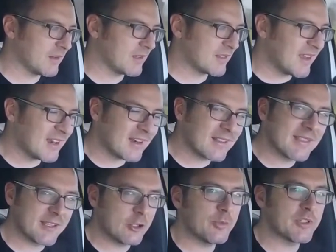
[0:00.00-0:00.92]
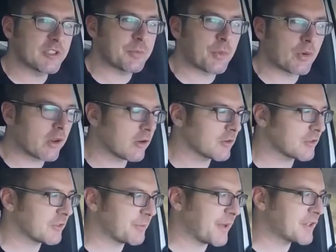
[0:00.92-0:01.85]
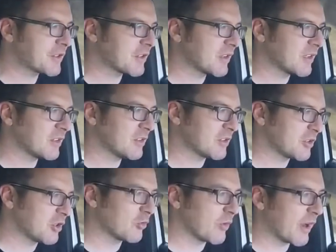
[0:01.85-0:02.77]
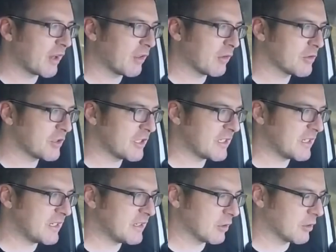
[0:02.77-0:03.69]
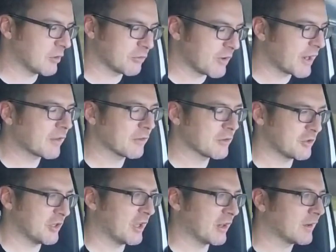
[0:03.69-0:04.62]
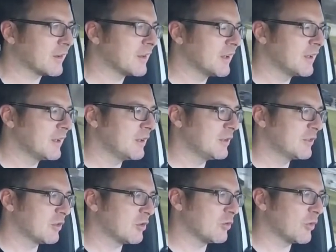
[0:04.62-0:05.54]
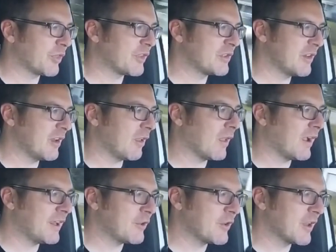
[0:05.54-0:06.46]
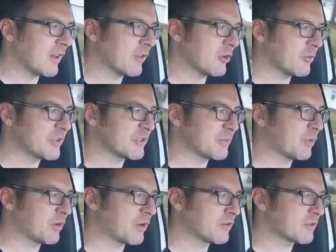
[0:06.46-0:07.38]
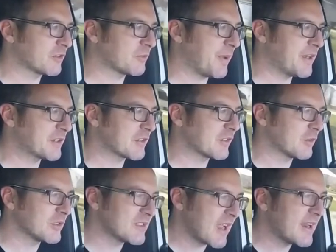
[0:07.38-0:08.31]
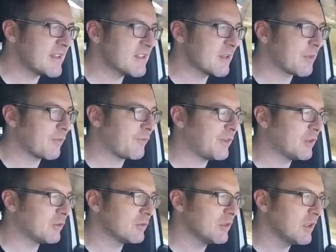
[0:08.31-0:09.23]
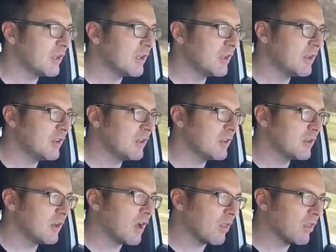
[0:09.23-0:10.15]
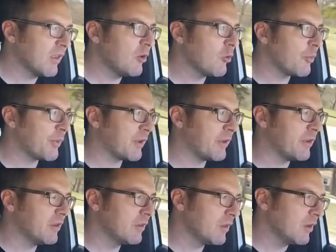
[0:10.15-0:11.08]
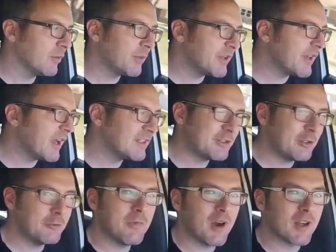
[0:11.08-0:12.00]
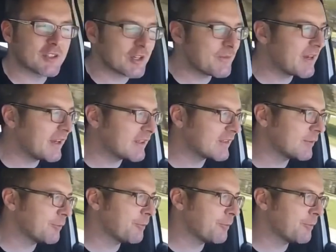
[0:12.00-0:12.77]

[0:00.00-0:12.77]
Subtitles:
it's got a little bit sportier suspension than just your regular GT or your regular Jetta. So with the GLI, you get a little bit sportier suspension, so it tightens up the feel a little bit, but not too much. I mean,